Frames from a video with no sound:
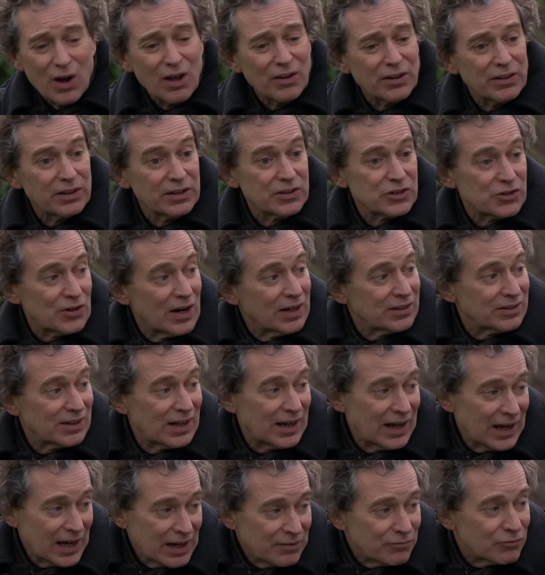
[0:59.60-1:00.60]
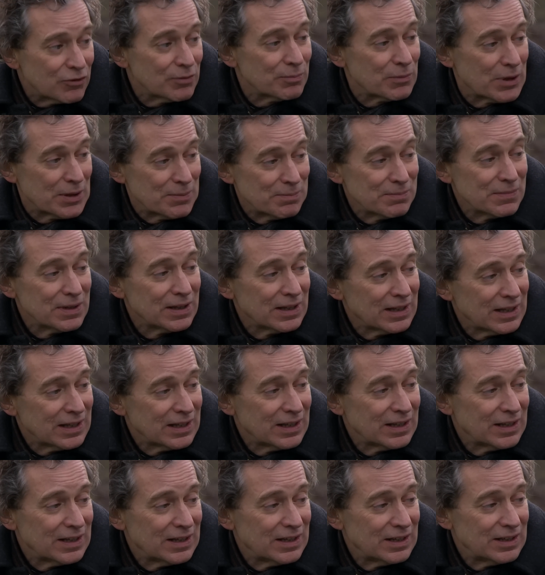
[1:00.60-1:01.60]
rather than trying to hide from them,
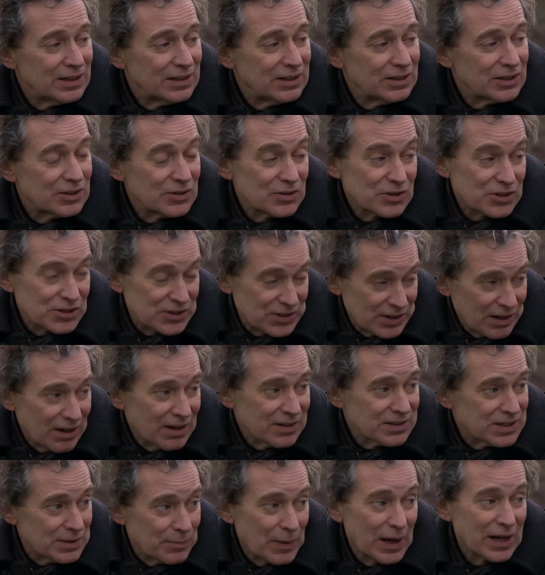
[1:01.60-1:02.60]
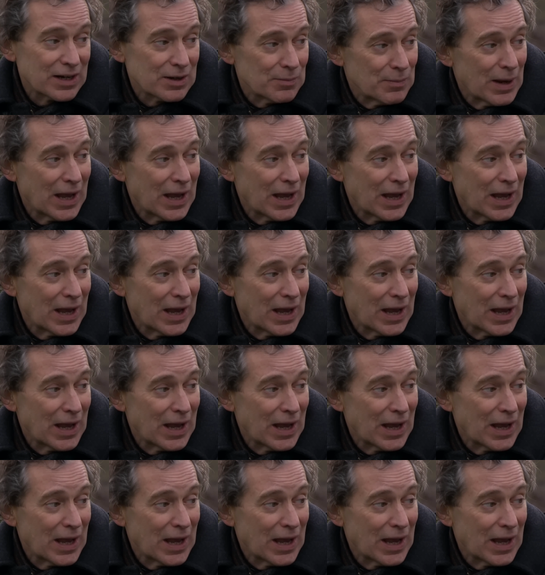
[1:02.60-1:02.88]
you can start to make